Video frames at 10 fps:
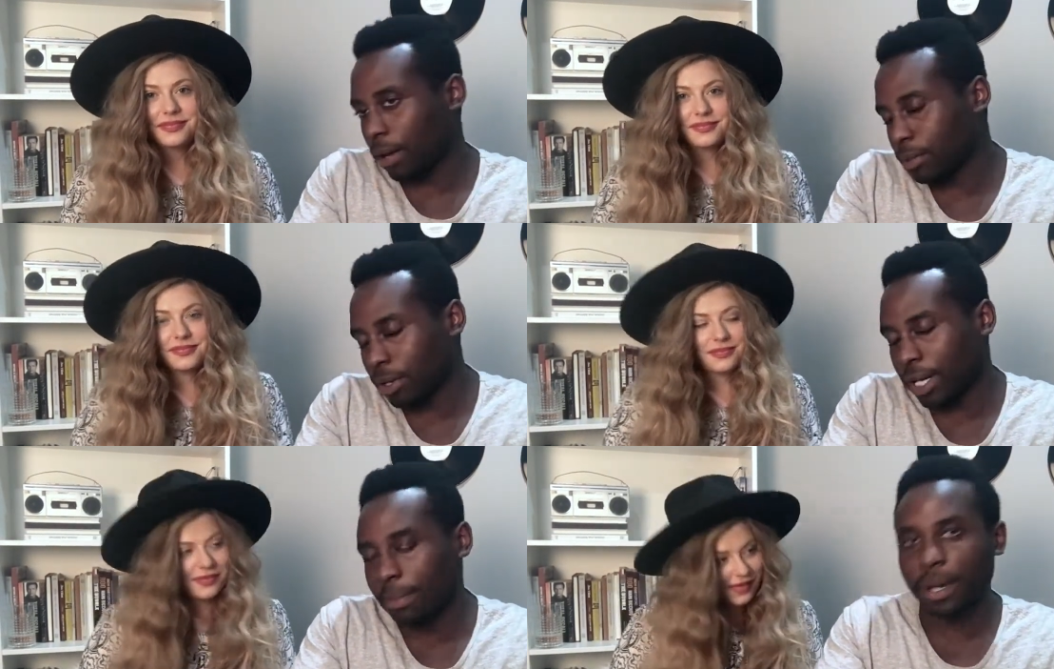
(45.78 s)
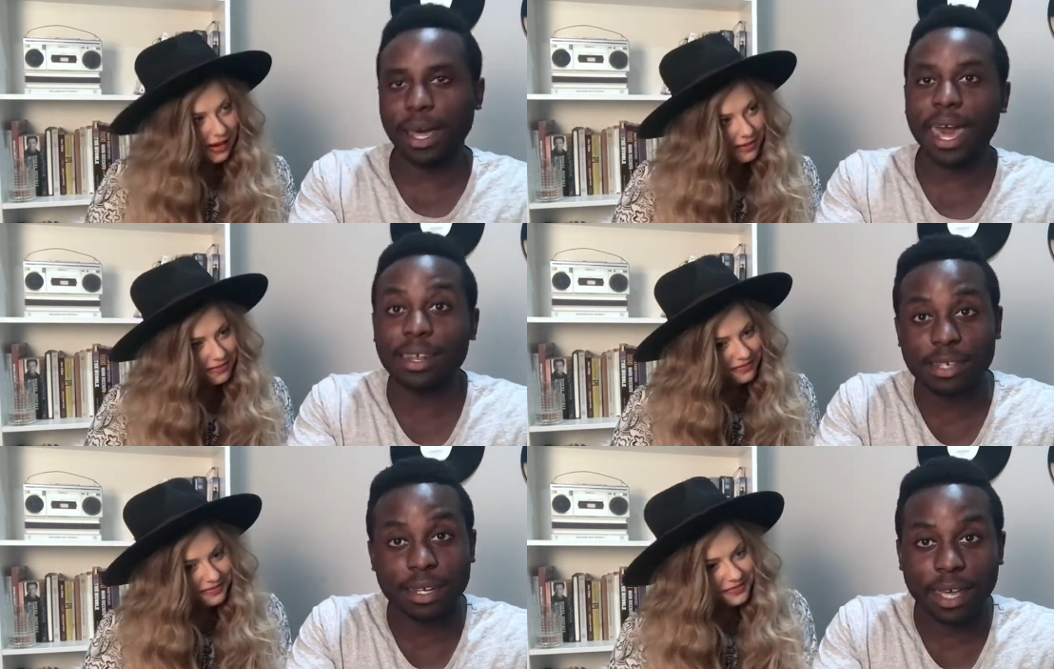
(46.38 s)
Speaker 1: our bookkeeper and
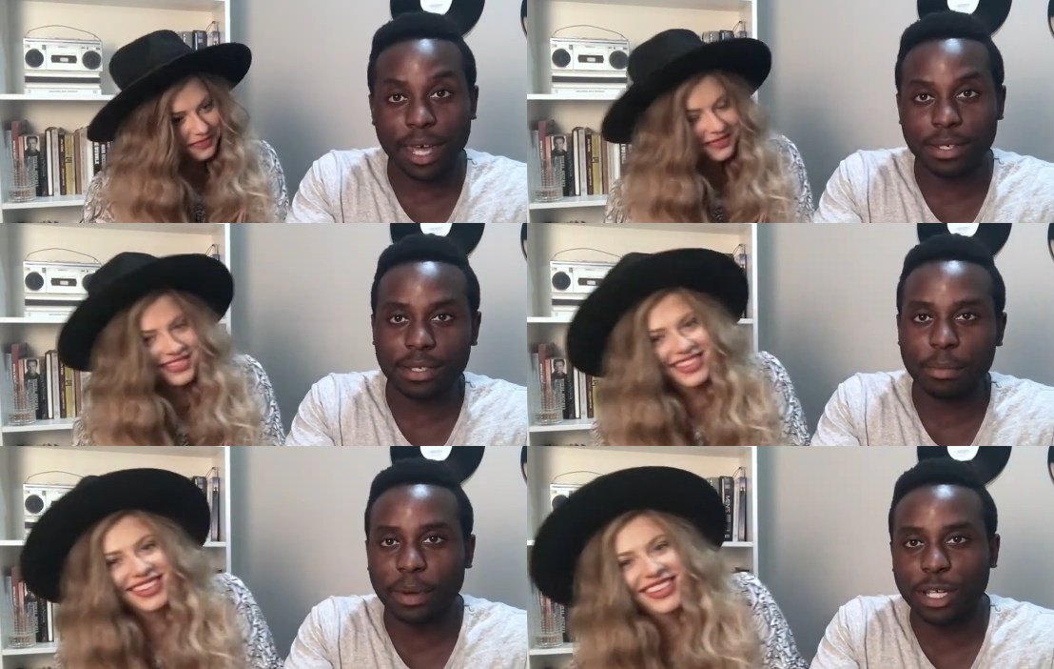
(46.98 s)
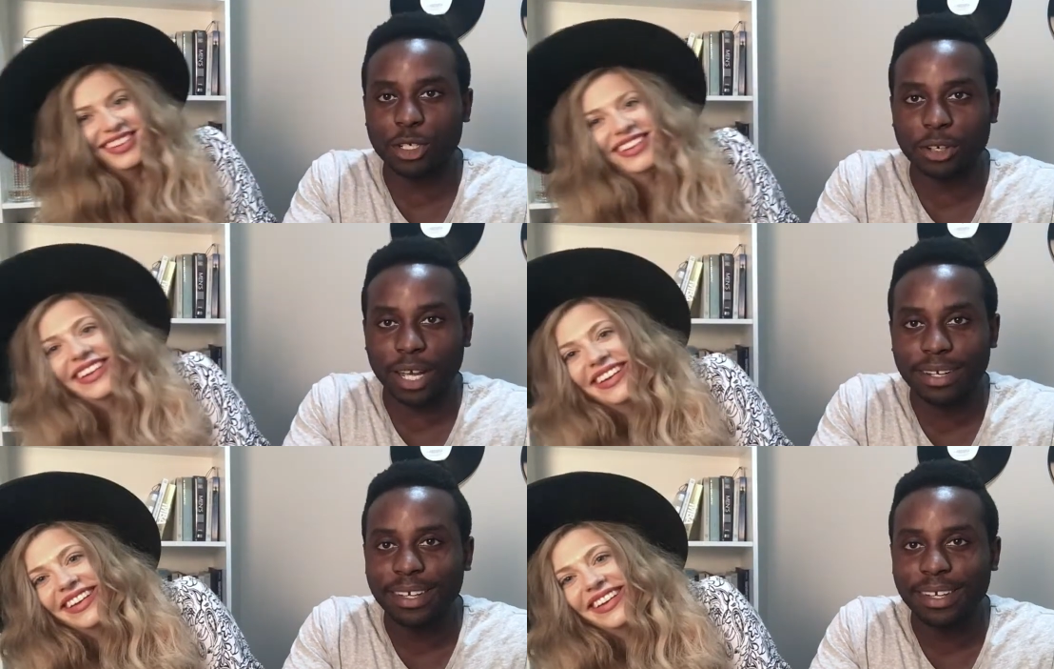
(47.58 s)
an accountant by trade.